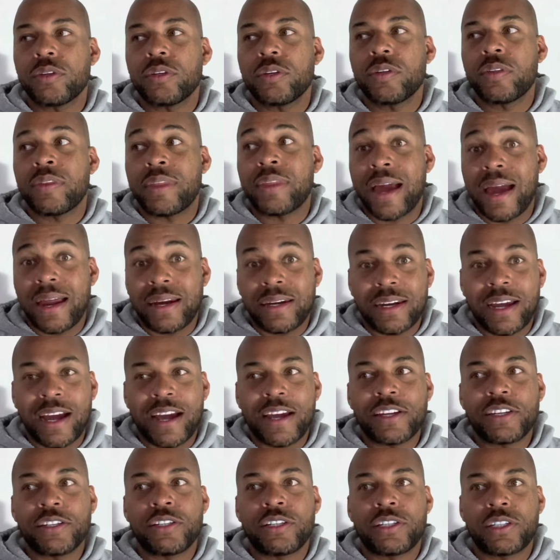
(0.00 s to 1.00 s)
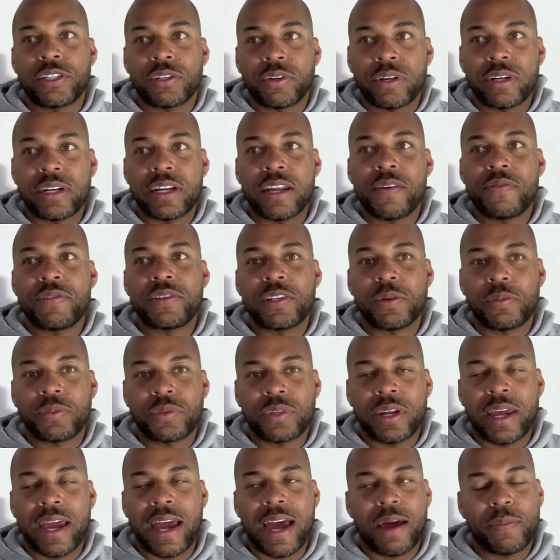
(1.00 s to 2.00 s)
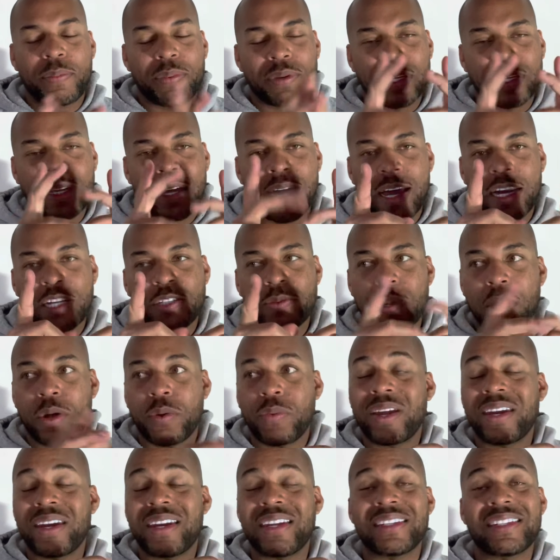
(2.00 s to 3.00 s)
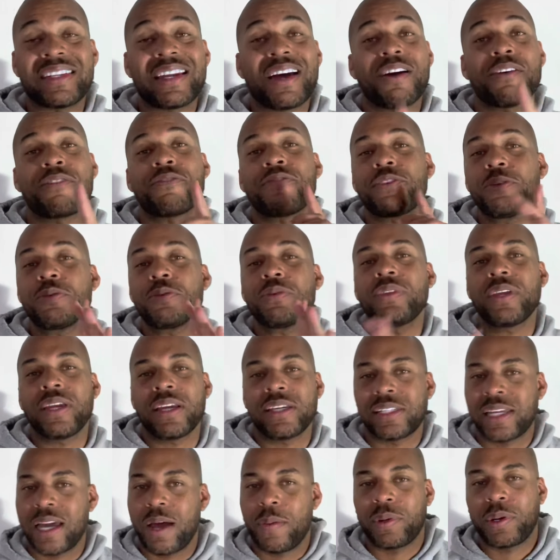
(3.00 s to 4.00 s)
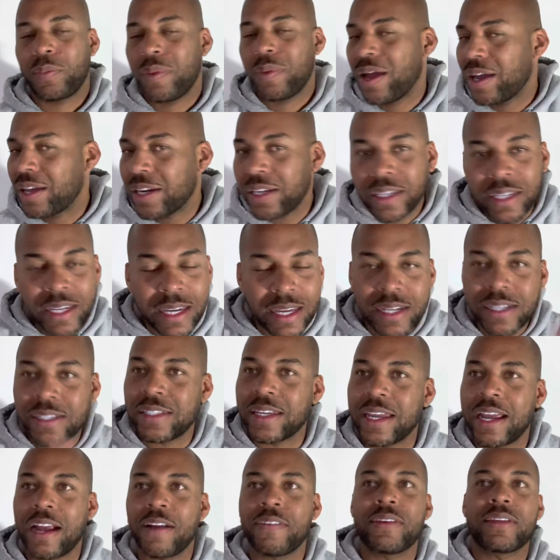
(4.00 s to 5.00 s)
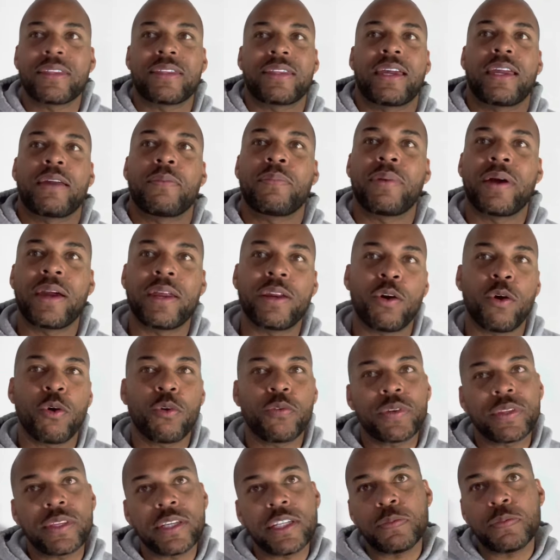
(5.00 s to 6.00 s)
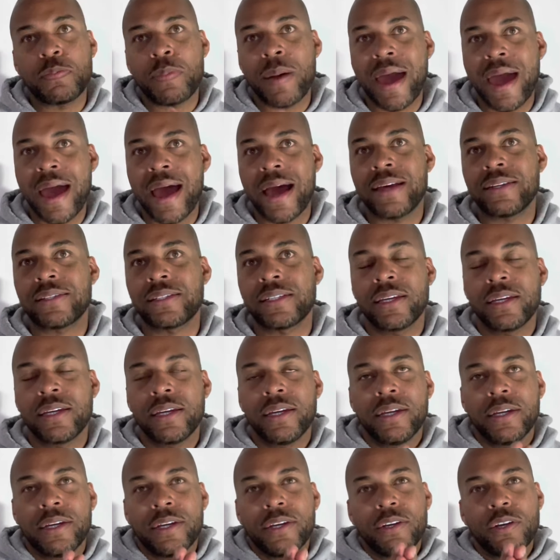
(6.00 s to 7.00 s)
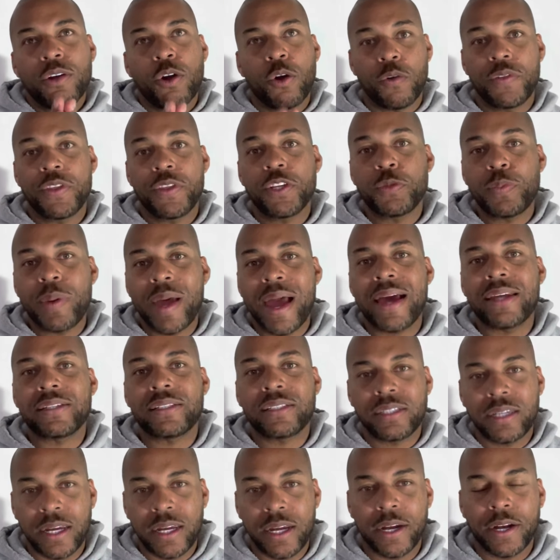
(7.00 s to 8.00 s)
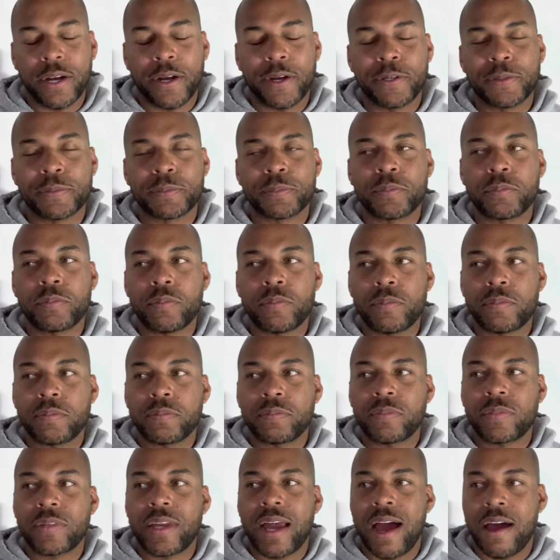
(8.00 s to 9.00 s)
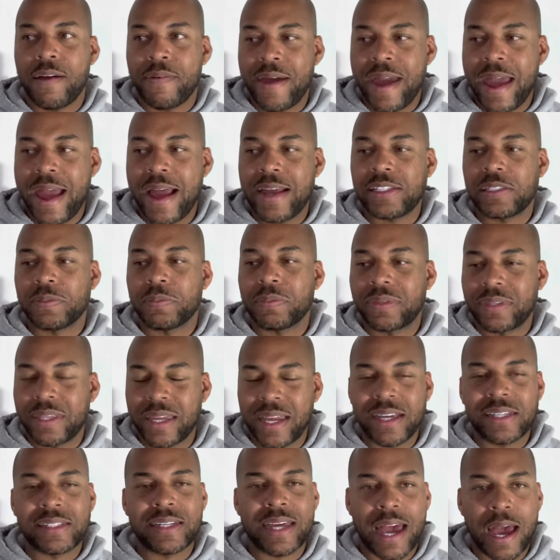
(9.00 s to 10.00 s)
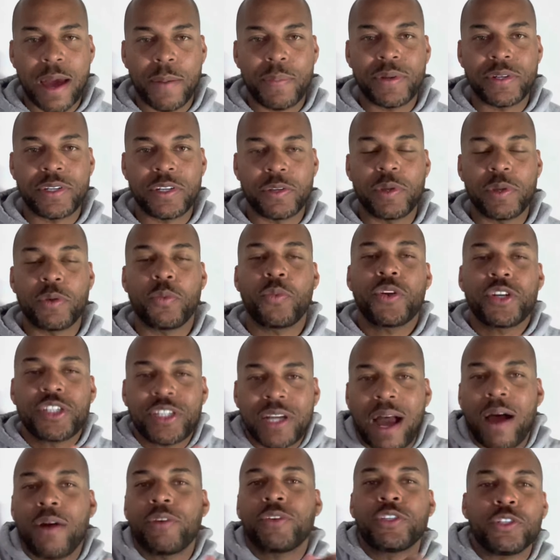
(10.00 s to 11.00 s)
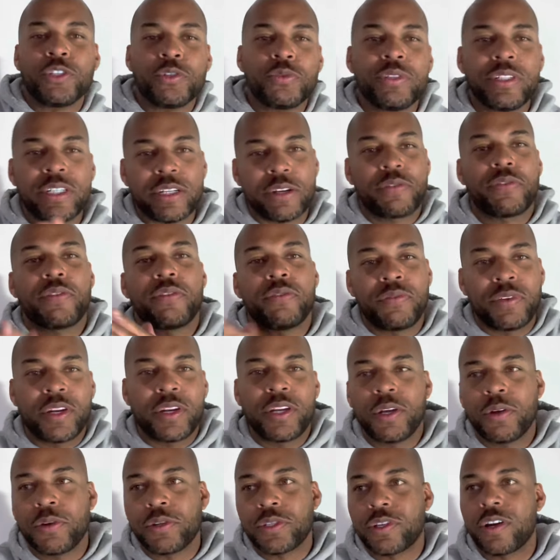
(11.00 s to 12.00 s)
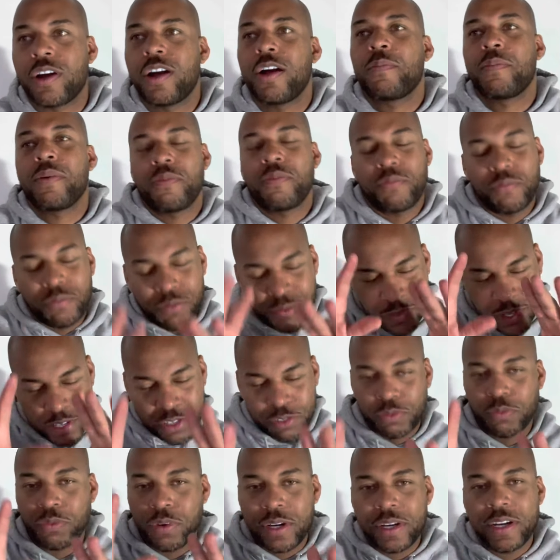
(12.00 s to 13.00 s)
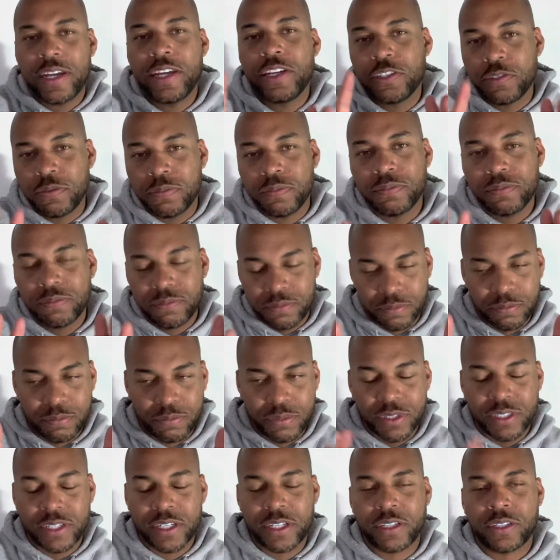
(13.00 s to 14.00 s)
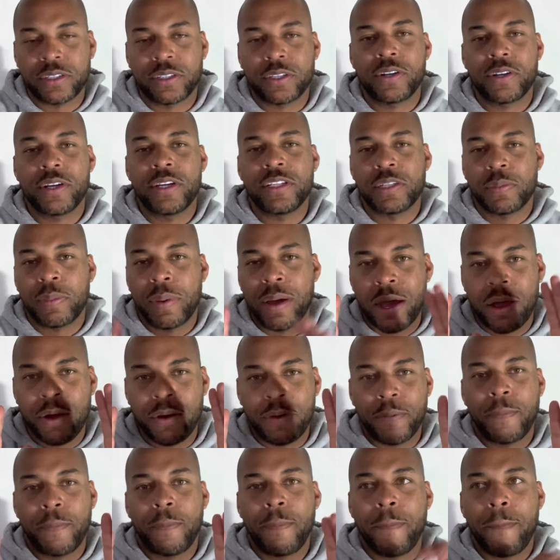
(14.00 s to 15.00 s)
that night, sure enough, something happened. God is my witness. Now, a few things happened. I'm not going to get into everything, but over this past year, I've had some things happen to me, which I'll do different videos on. But this one in particular is about